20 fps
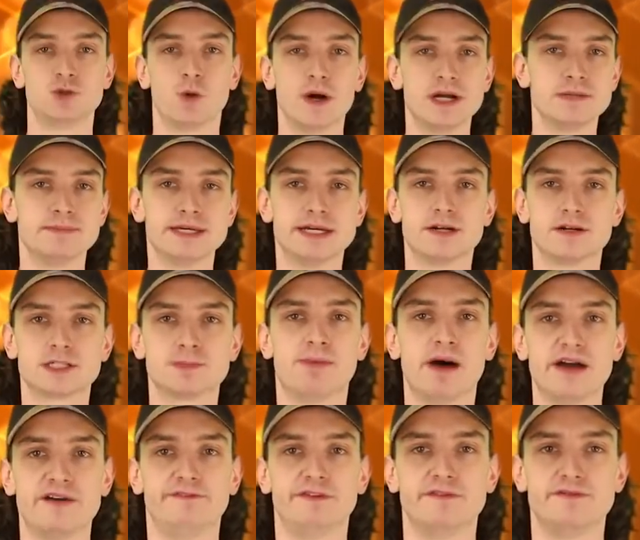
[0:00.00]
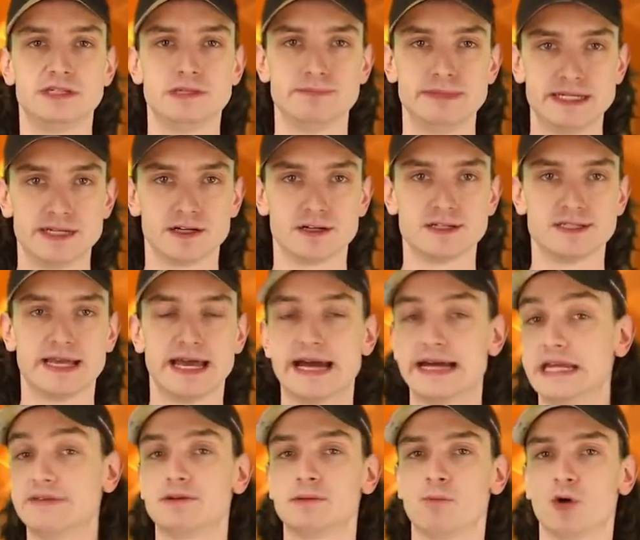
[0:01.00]
20 meters by 50 meters,
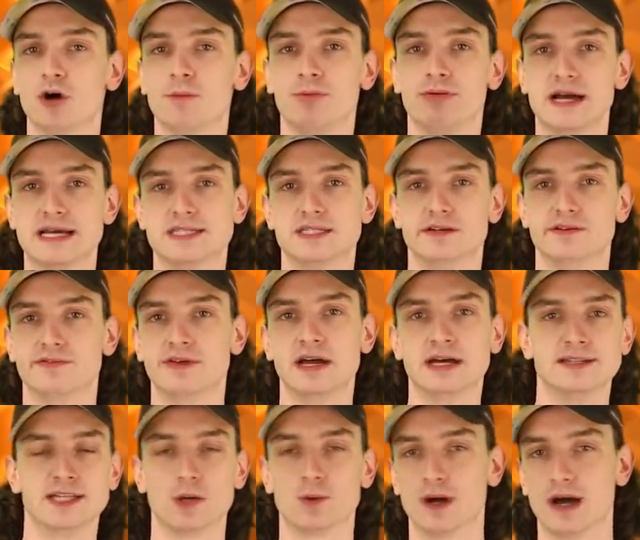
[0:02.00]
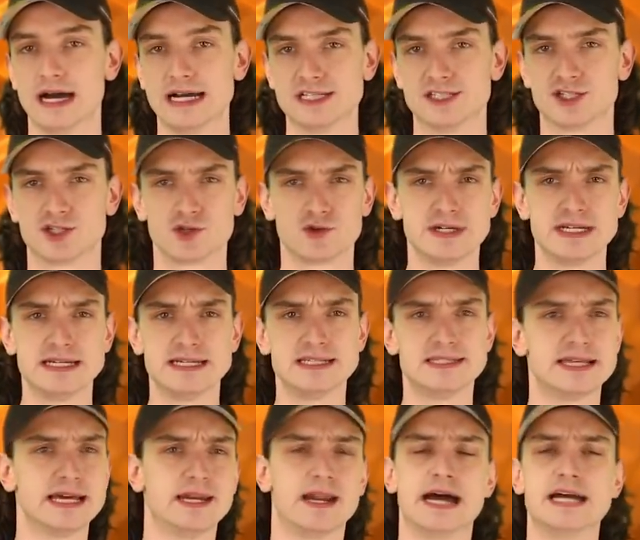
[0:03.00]
and even more impressive, there were ice
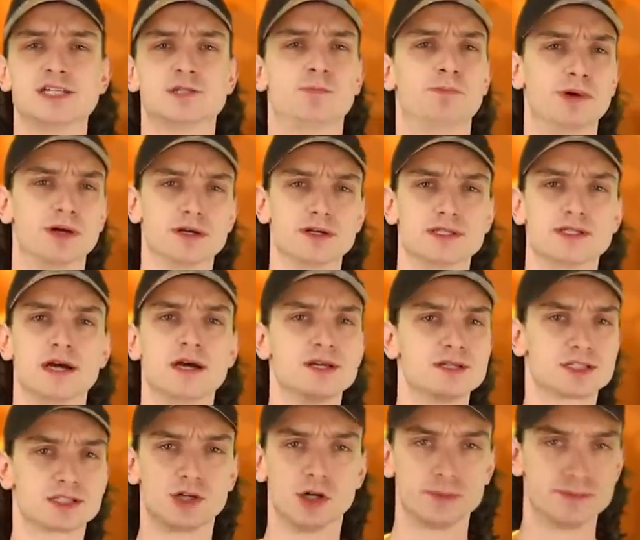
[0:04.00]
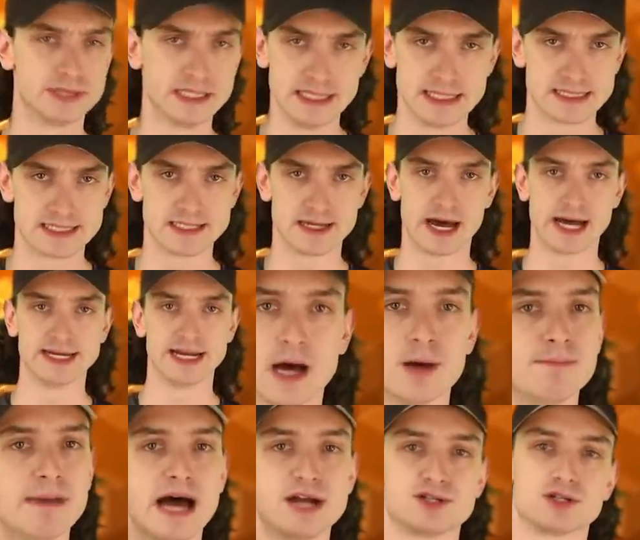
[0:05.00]
trees and ice birds sculpted inside.
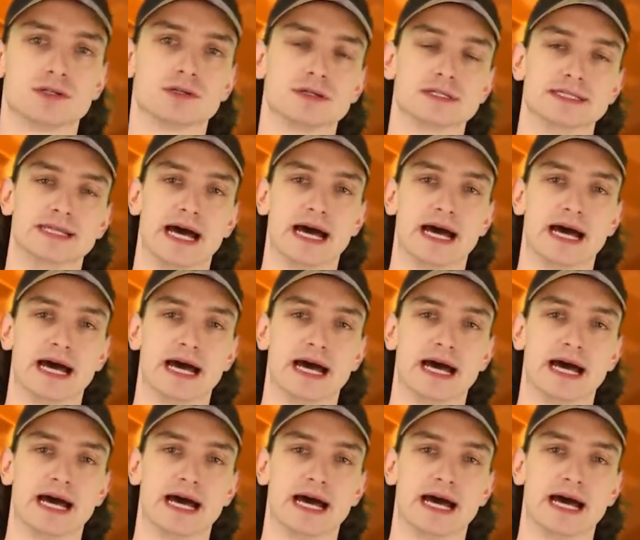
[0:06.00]
How magical is